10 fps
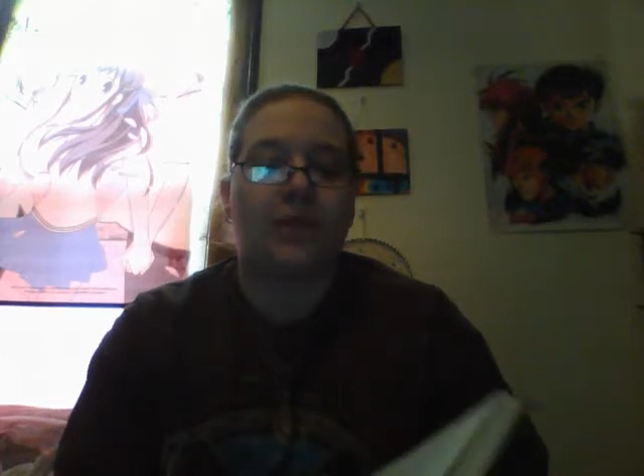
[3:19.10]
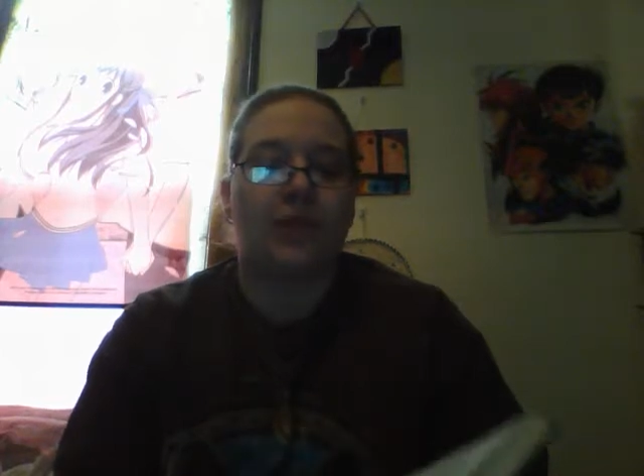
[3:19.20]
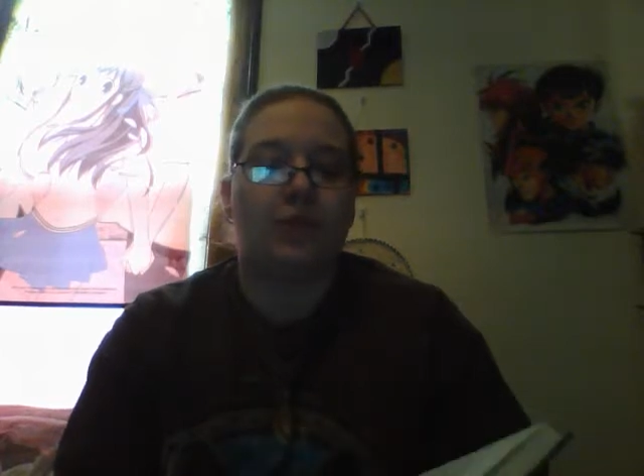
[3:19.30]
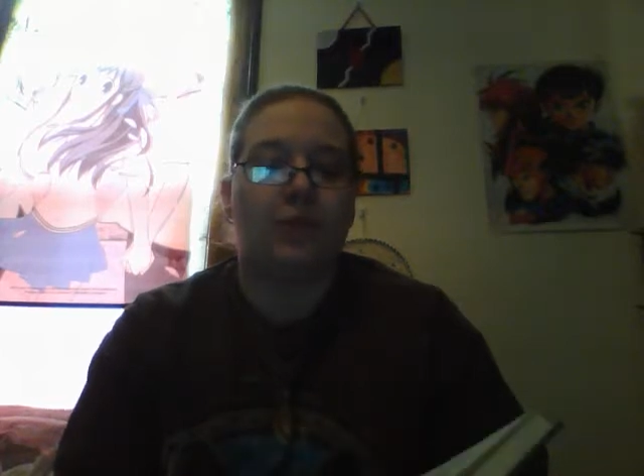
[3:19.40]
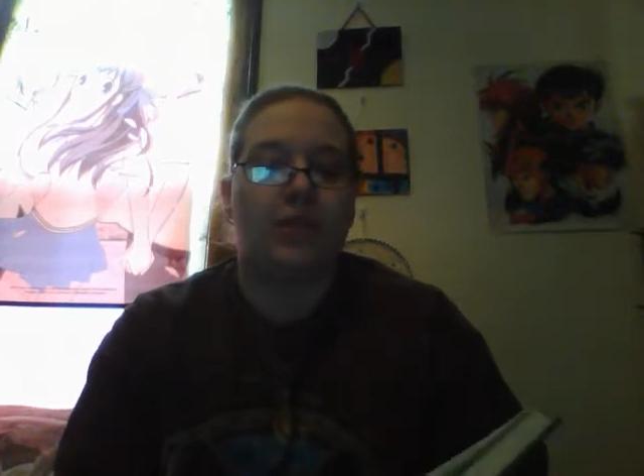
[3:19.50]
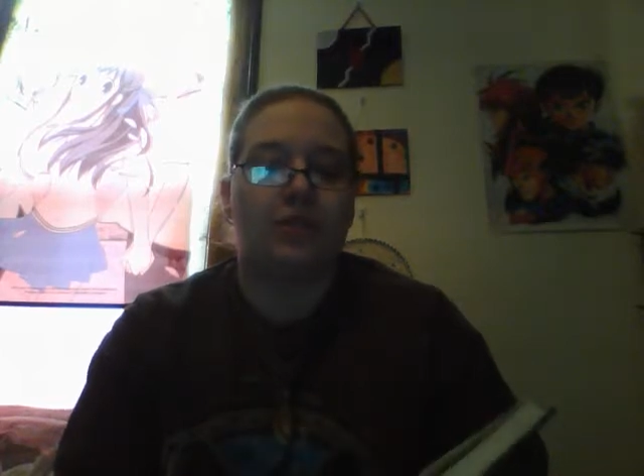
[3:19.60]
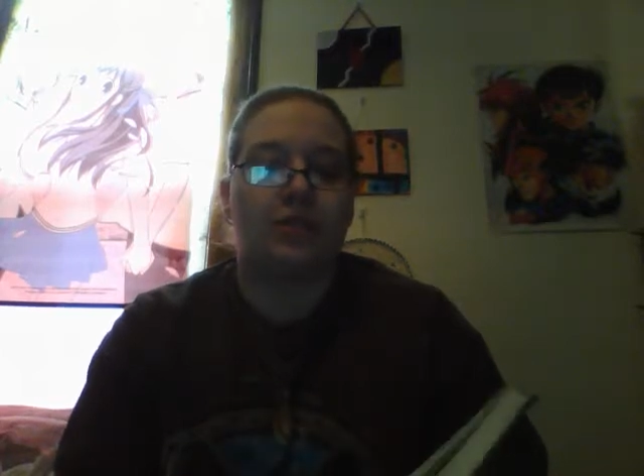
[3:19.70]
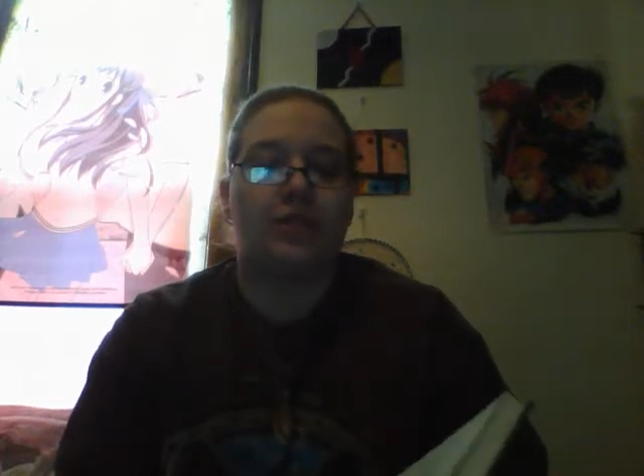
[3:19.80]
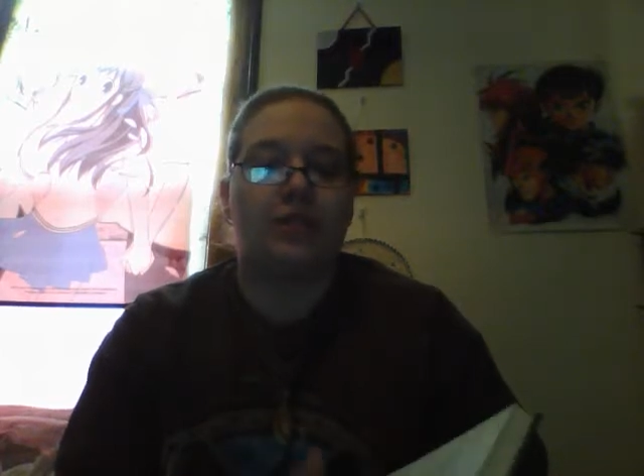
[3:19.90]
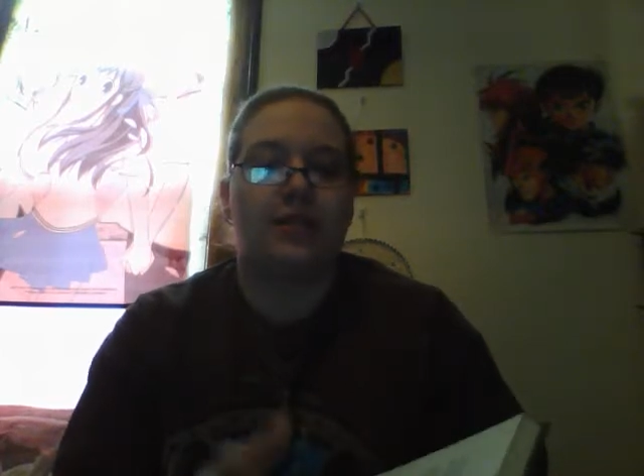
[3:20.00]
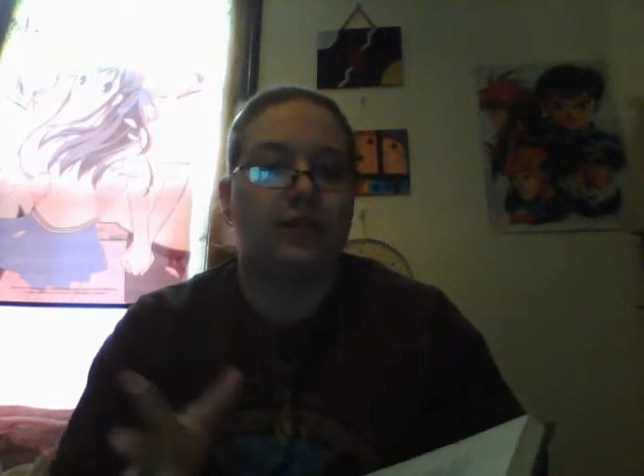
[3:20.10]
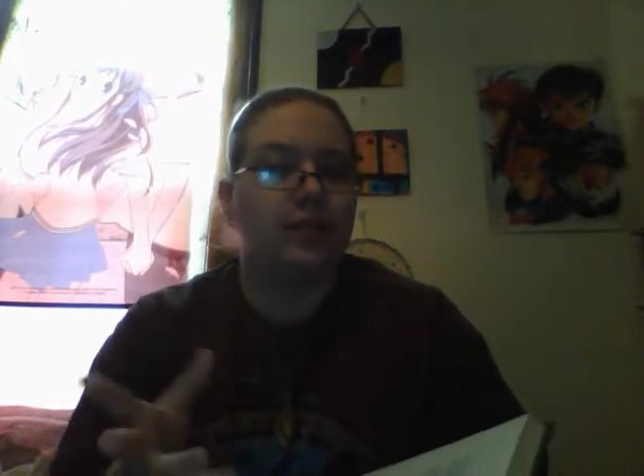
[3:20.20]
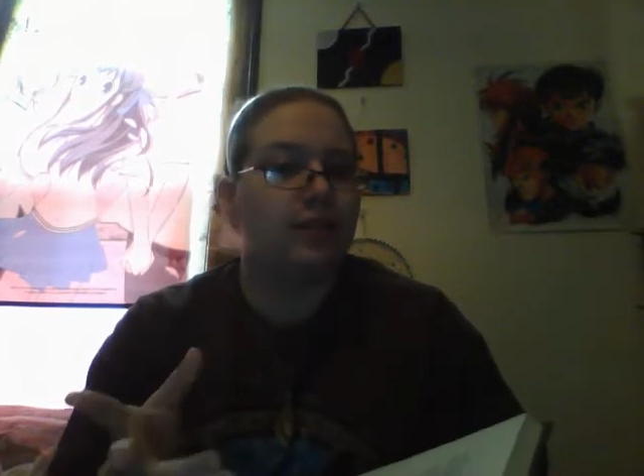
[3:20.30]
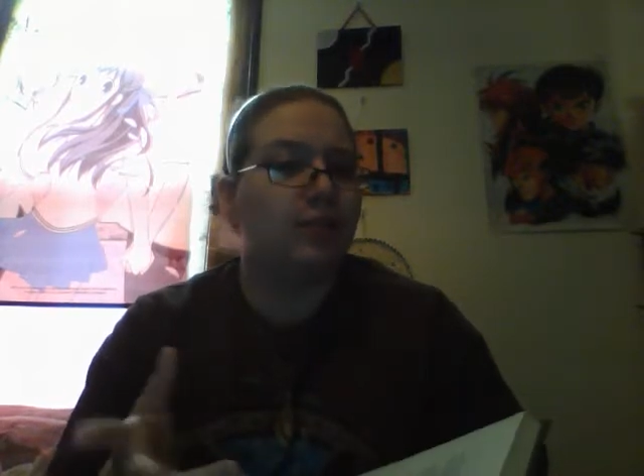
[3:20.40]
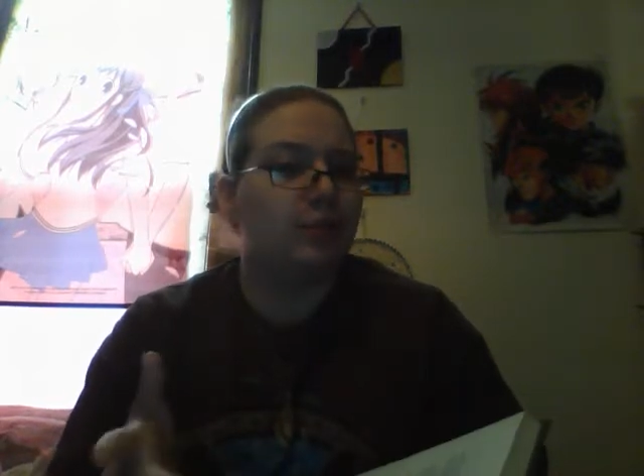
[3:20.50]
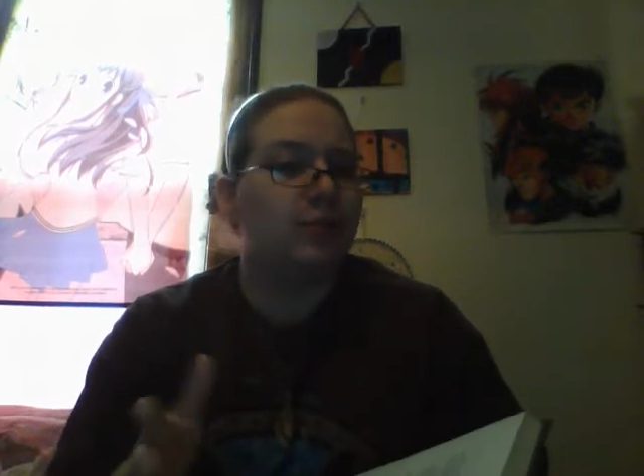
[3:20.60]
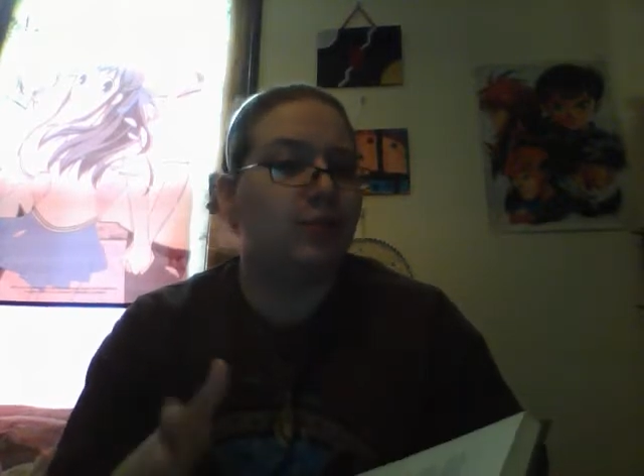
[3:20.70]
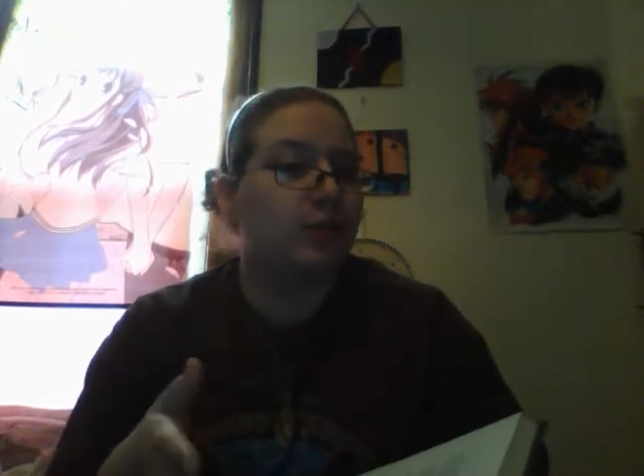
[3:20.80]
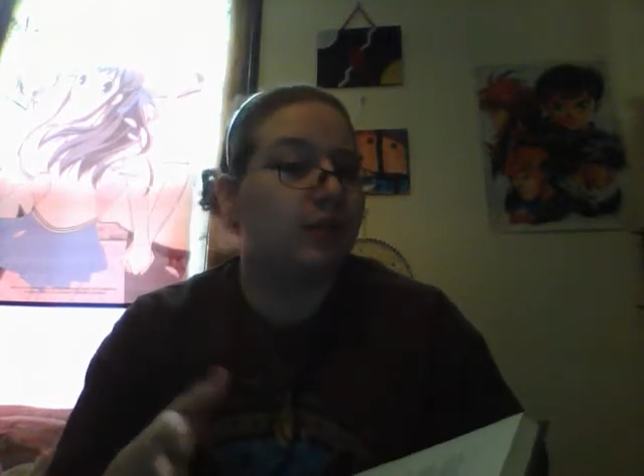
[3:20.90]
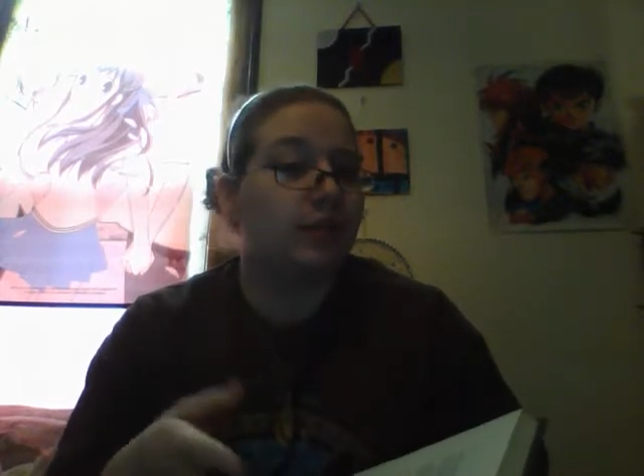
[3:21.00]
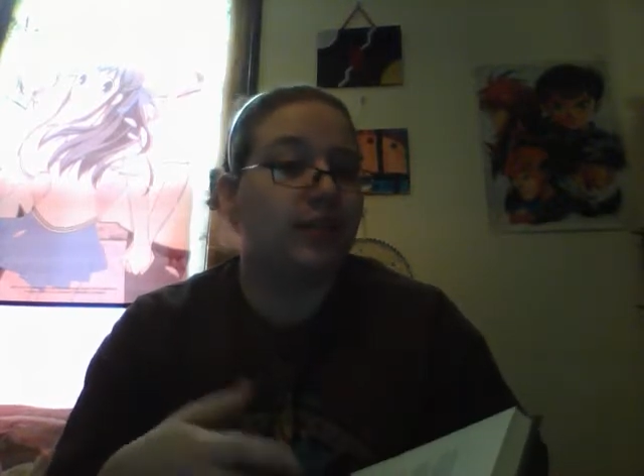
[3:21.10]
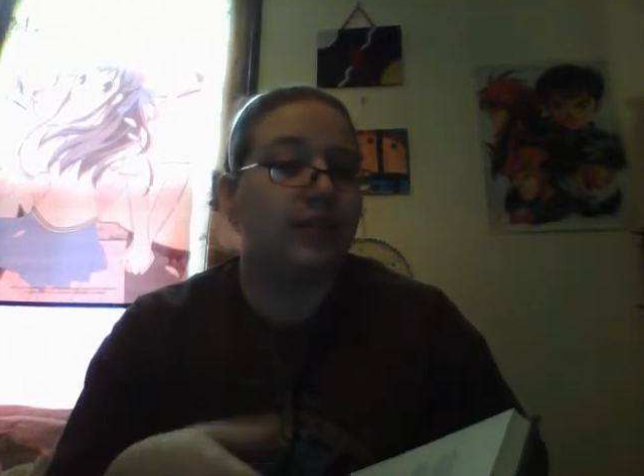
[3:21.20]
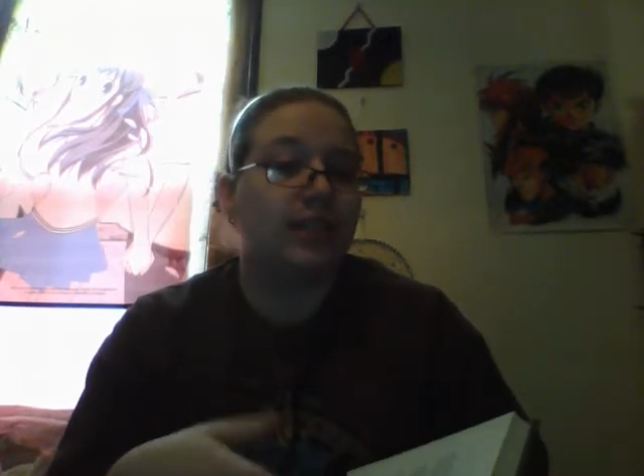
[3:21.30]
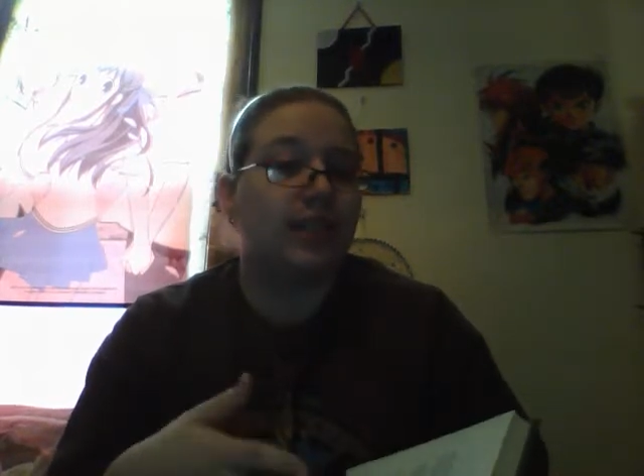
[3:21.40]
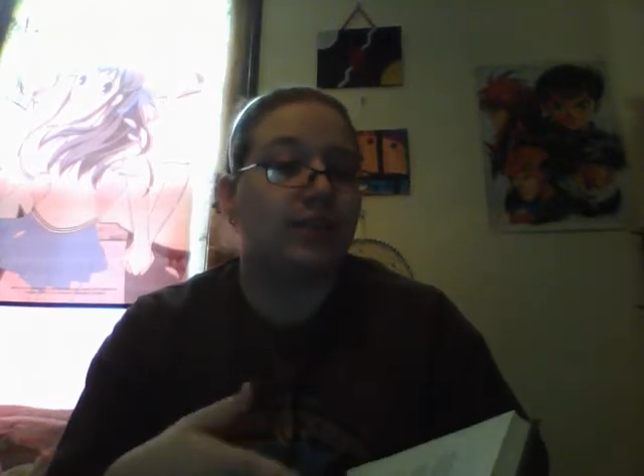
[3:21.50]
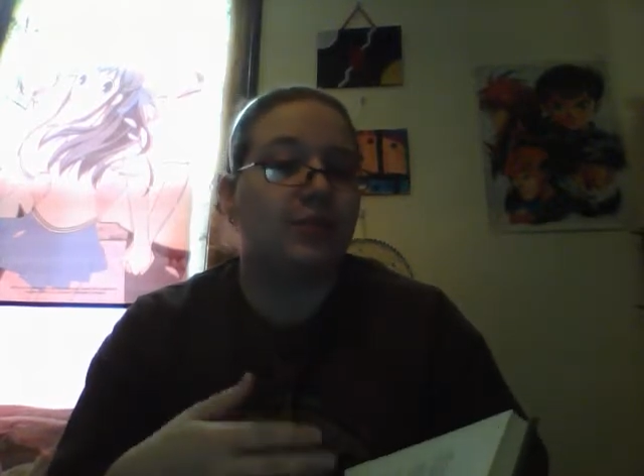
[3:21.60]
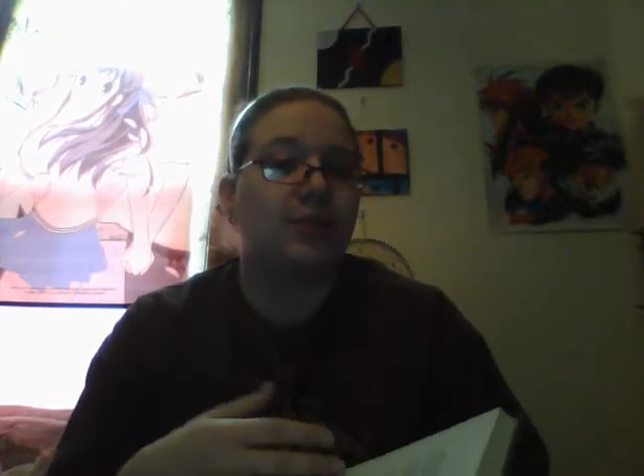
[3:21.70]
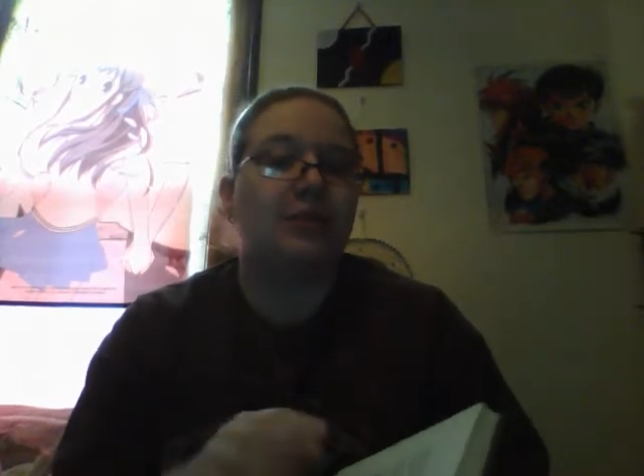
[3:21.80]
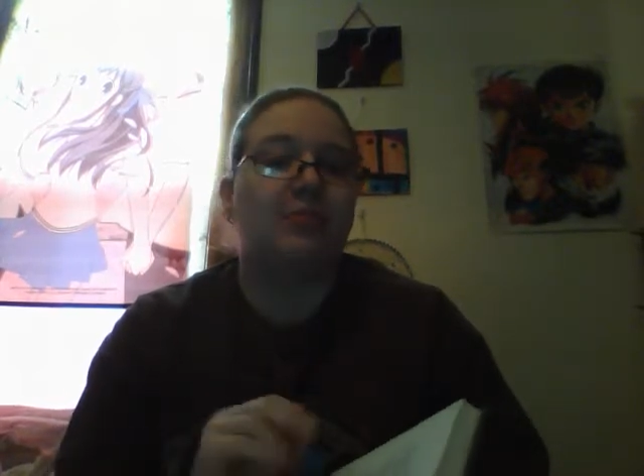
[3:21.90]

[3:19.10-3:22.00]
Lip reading: which is a little bit more than the other one,